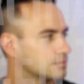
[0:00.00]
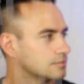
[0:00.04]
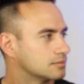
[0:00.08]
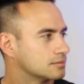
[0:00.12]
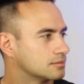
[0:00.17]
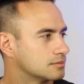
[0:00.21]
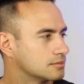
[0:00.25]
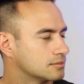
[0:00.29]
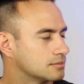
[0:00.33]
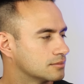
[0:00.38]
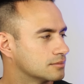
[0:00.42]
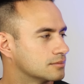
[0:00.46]

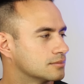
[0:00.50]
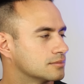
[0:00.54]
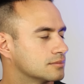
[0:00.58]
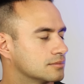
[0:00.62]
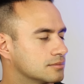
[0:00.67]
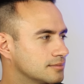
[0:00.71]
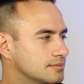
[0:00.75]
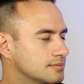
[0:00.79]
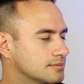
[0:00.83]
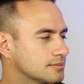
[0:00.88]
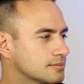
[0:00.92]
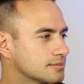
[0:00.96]

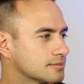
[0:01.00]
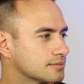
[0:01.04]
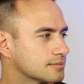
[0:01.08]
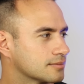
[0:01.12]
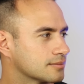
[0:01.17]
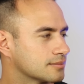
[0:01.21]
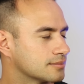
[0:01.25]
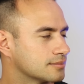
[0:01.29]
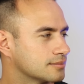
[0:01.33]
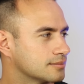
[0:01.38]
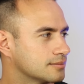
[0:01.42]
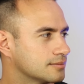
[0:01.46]

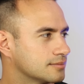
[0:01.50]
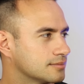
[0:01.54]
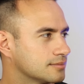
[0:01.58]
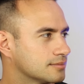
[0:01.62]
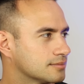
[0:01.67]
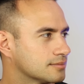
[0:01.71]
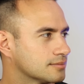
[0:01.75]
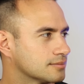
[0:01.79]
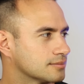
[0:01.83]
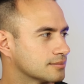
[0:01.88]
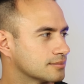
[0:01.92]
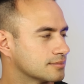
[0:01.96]

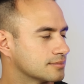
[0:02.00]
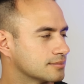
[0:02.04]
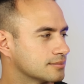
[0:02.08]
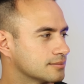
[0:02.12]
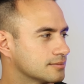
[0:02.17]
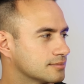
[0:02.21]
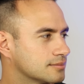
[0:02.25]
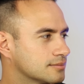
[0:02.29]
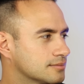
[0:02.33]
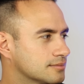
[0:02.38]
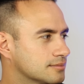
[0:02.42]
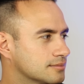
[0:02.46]

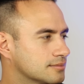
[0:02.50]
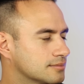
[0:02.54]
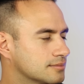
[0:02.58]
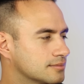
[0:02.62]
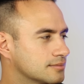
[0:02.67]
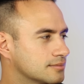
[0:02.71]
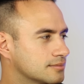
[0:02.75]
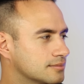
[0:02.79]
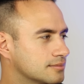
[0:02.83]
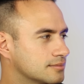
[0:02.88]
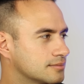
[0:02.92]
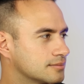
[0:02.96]

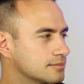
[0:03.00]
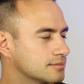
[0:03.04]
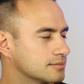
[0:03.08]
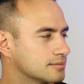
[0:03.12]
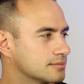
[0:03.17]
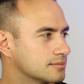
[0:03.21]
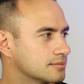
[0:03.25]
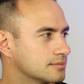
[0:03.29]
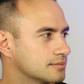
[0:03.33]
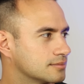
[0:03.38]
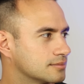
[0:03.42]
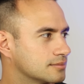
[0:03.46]

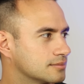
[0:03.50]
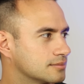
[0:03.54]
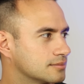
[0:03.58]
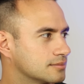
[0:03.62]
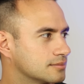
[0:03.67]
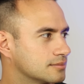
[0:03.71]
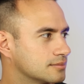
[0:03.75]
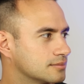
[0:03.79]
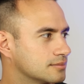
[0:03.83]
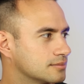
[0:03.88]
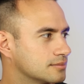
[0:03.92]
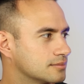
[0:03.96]

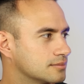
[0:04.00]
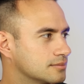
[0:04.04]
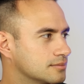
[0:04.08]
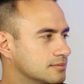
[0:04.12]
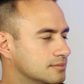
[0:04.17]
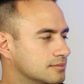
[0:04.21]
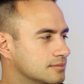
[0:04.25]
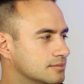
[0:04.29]
(not speaking)